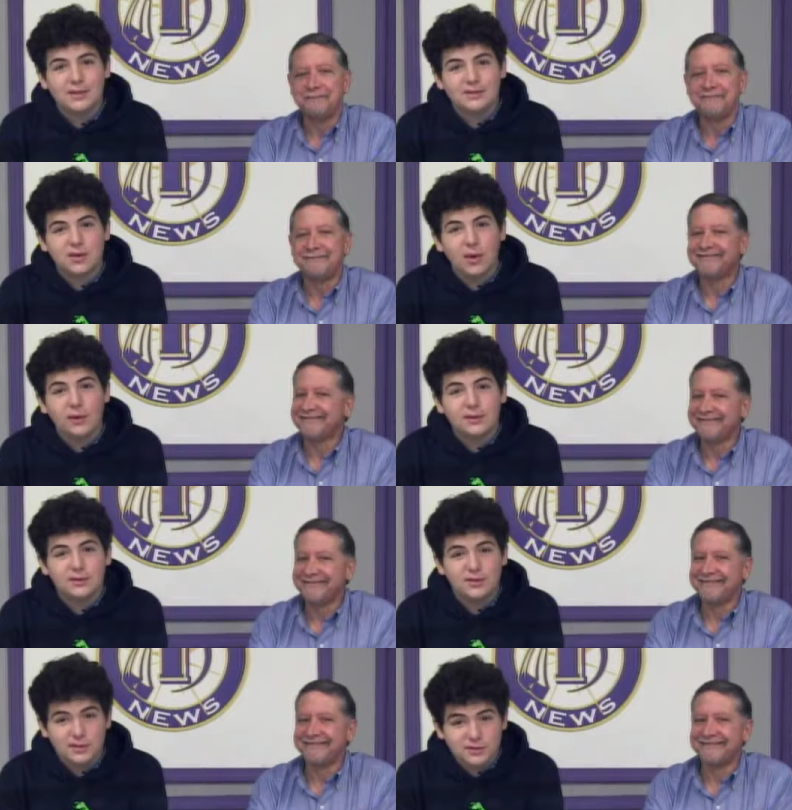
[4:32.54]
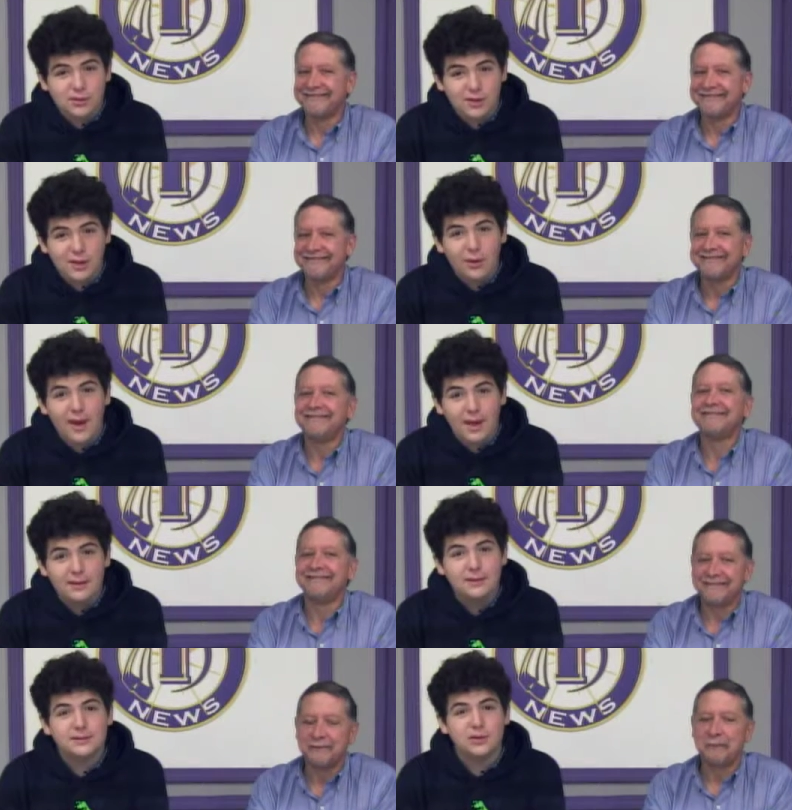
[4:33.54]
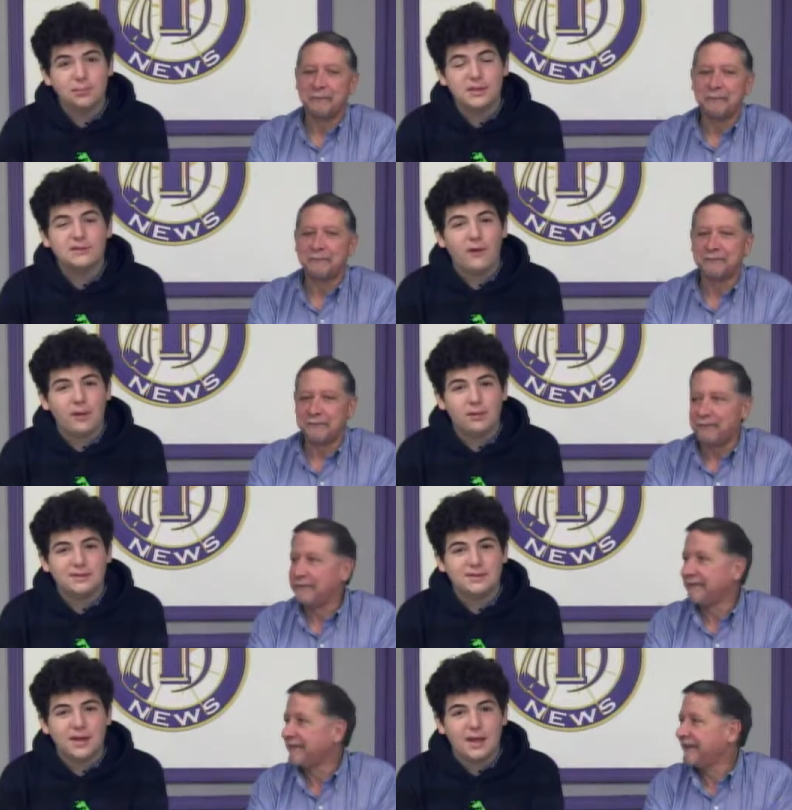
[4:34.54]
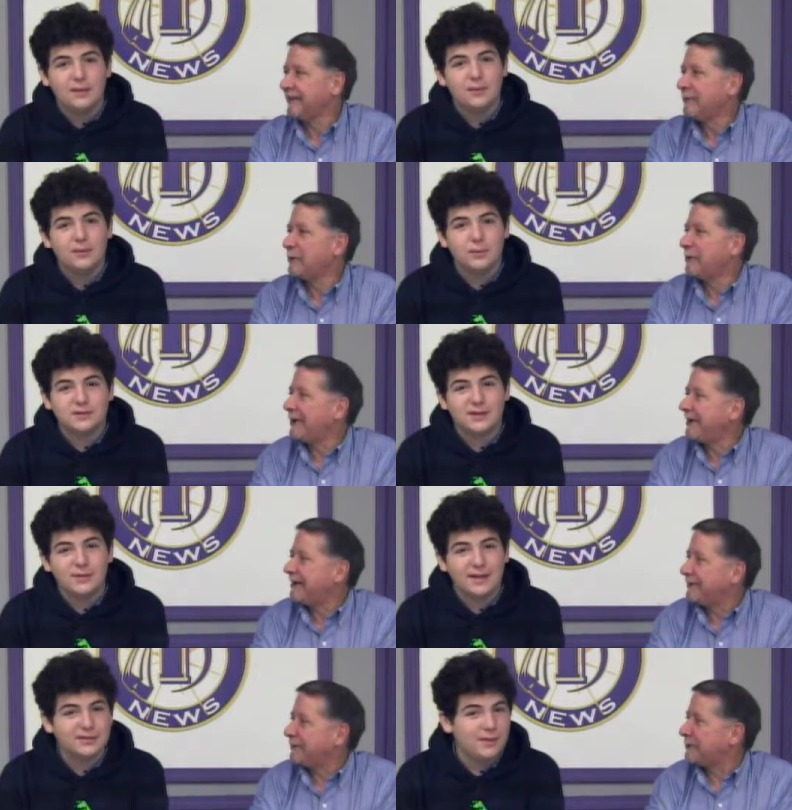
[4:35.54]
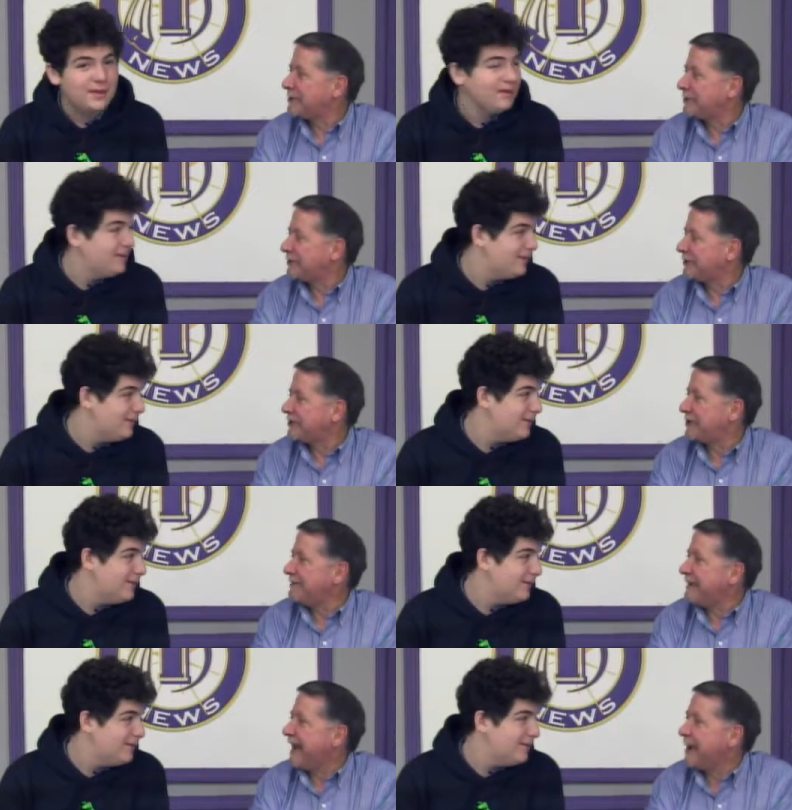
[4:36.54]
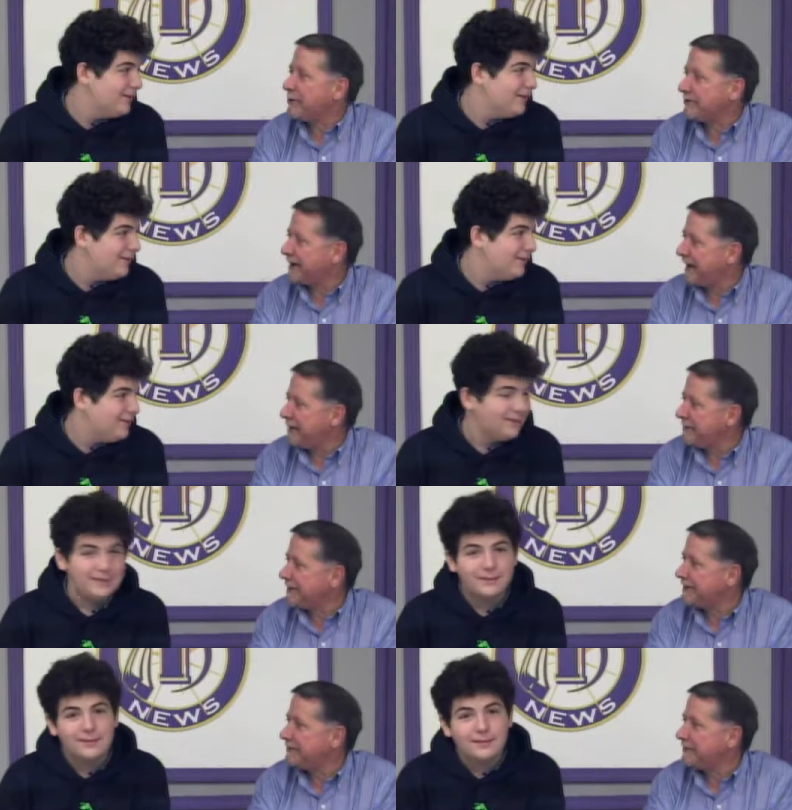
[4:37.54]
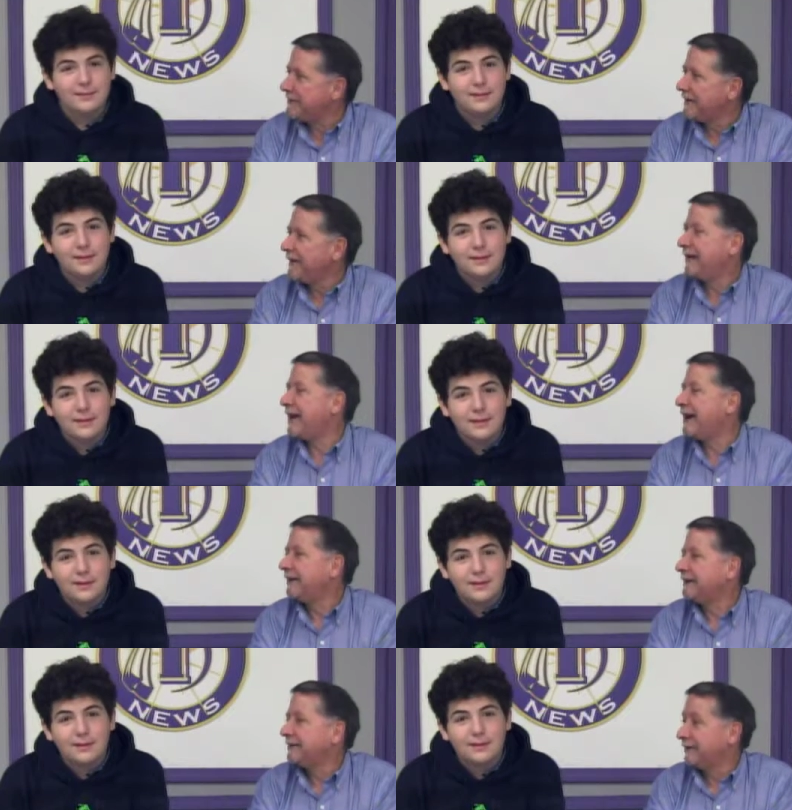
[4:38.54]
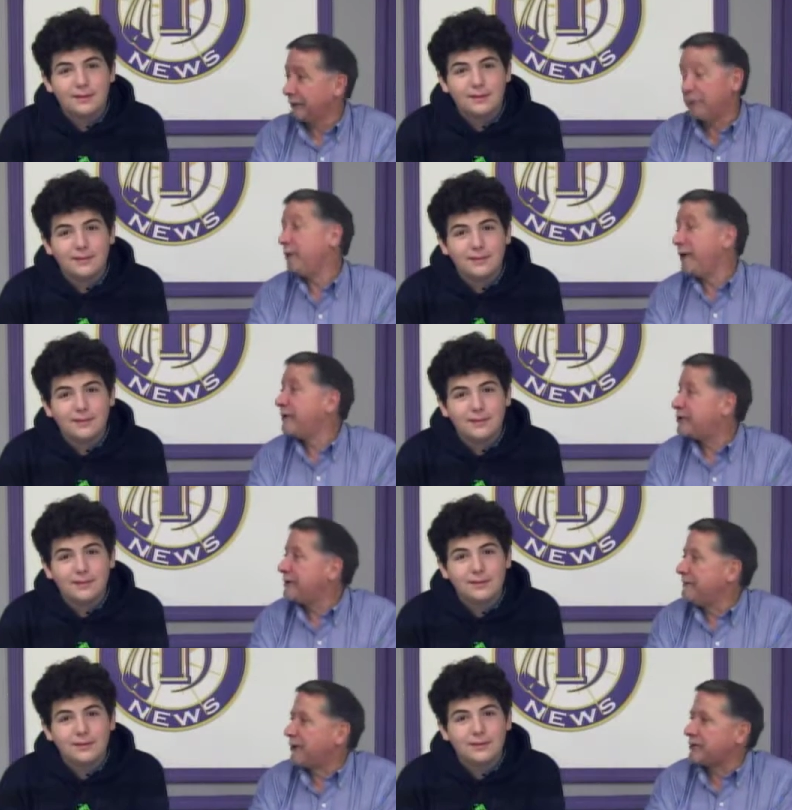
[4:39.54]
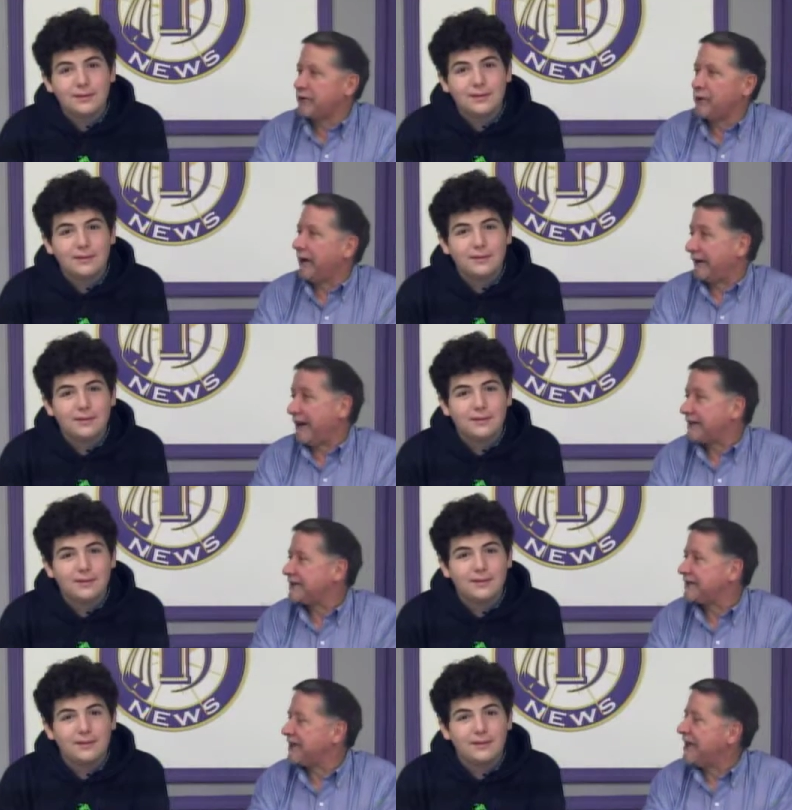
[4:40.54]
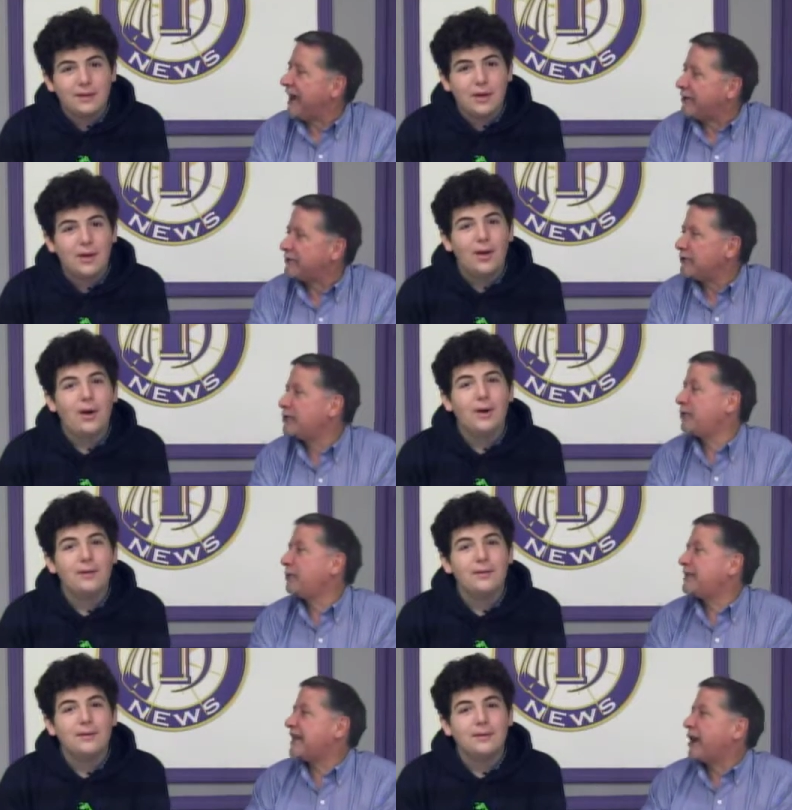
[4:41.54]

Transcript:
Speaker 1: is called The Studio I, so please follow us today. We're we'll really we're week.
Speaker 2: we're streaming house games. Yeah. Well, we stream those too, I guess. It's in the house. Usually we say